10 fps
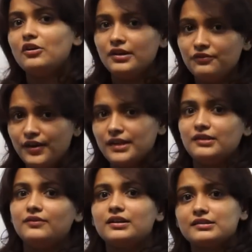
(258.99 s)
how
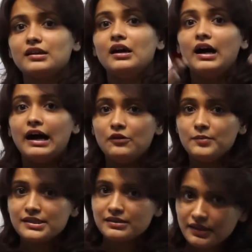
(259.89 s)
effective it is, how
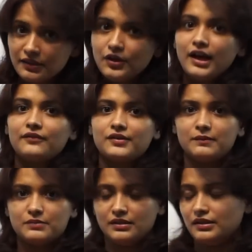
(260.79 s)
much thing you have
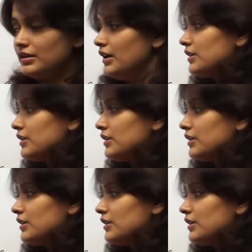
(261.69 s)
kept in it.